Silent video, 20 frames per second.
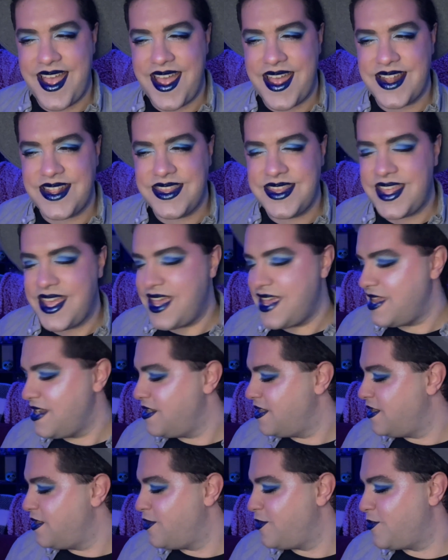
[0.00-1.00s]
And
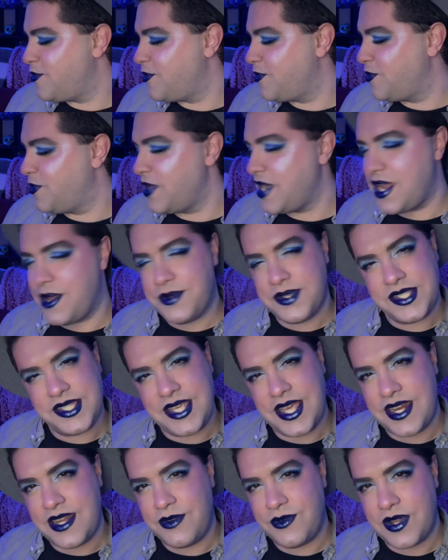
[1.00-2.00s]
then when I was
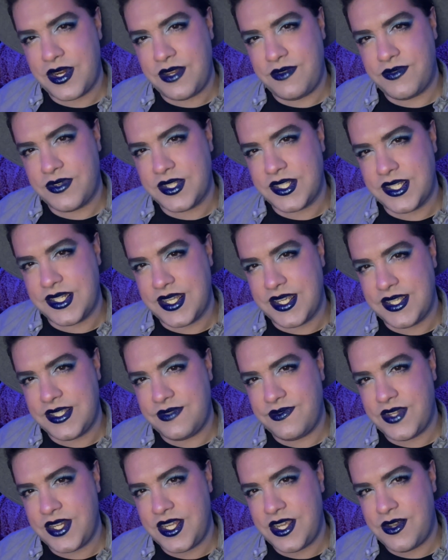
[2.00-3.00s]
getting ready for today's
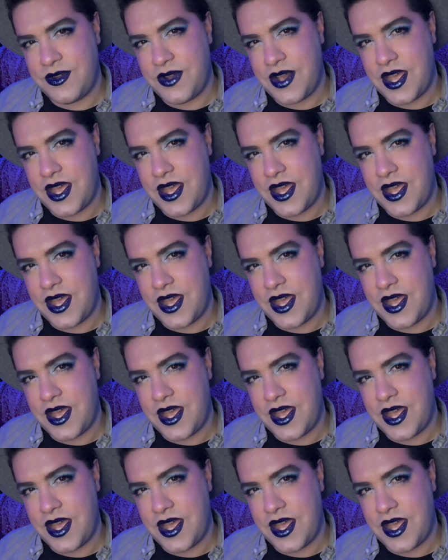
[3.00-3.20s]
video,